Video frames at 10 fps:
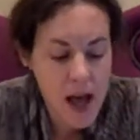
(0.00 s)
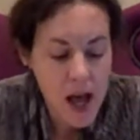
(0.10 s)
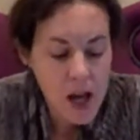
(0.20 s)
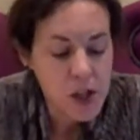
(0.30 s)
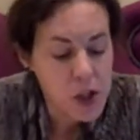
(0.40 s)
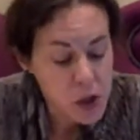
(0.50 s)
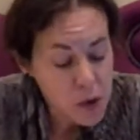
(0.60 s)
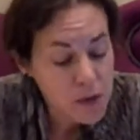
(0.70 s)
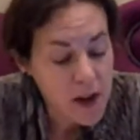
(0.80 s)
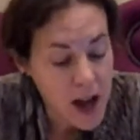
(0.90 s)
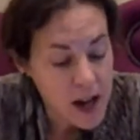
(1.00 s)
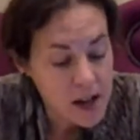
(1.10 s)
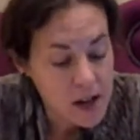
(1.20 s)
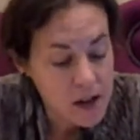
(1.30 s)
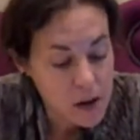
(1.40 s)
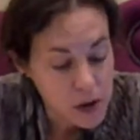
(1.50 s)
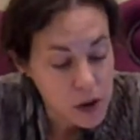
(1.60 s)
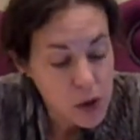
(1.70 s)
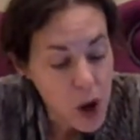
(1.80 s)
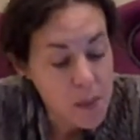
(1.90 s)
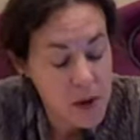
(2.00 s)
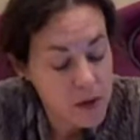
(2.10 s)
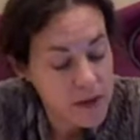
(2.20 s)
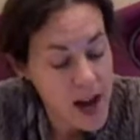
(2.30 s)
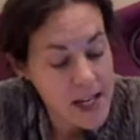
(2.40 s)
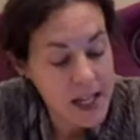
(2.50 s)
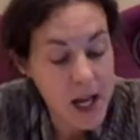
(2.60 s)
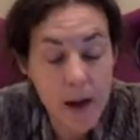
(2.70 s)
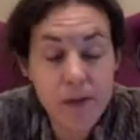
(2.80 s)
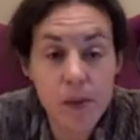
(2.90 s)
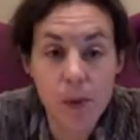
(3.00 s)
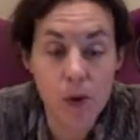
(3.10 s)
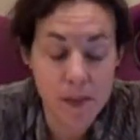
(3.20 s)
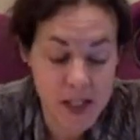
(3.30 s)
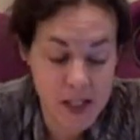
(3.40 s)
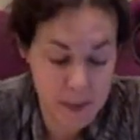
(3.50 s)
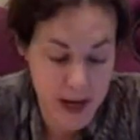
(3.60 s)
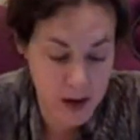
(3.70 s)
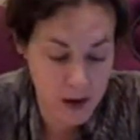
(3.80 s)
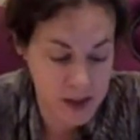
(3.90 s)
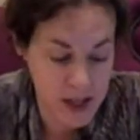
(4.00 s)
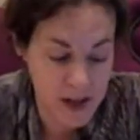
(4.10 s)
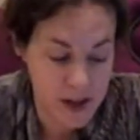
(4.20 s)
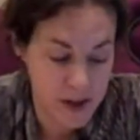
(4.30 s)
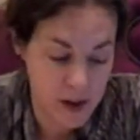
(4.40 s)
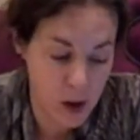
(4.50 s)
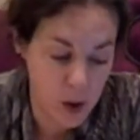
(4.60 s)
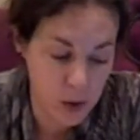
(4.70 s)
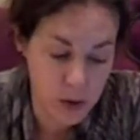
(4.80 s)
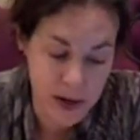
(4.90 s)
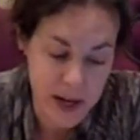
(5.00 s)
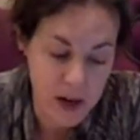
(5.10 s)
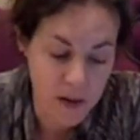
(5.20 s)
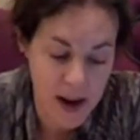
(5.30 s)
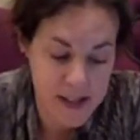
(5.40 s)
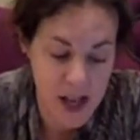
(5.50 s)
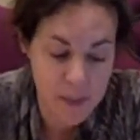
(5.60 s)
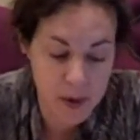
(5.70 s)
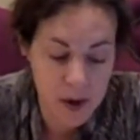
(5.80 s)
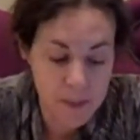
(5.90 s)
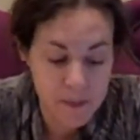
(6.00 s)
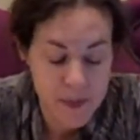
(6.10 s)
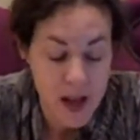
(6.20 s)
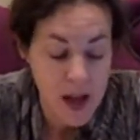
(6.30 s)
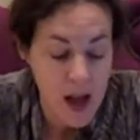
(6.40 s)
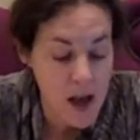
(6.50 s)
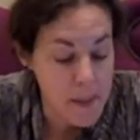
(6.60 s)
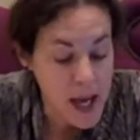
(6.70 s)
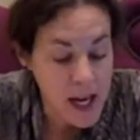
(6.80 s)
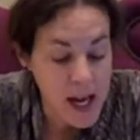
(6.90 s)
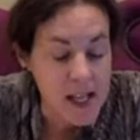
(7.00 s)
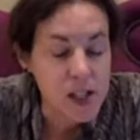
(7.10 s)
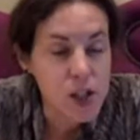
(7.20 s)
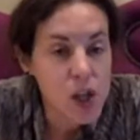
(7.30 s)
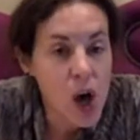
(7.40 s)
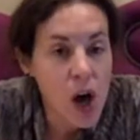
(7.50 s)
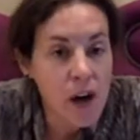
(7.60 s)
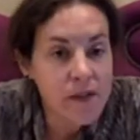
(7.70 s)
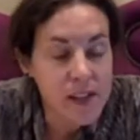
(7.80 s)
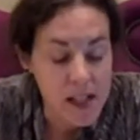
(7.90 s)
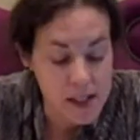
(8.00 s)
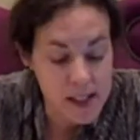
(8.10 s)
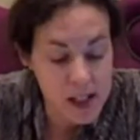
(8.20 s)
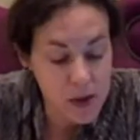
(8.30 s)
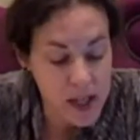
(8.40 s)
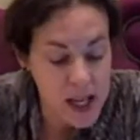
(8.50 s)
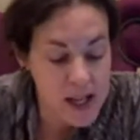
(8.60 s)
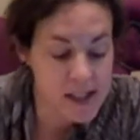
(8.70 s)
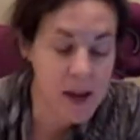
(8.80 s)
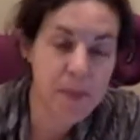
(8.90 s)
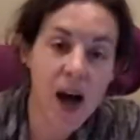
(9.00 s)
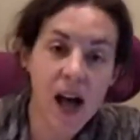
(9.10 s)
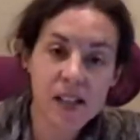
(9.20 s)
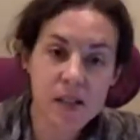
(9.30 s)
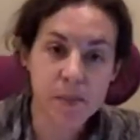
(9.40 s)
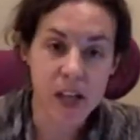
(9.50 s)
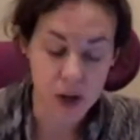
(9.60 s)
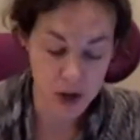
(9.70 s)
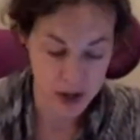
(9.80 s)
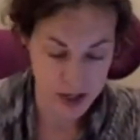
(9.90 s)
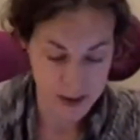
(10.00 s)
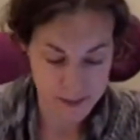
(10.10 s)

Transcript: I do hope you'll find it comfortable, Miss Spider said to the old green grasshopper. I made it as soft and silky as I possibly could.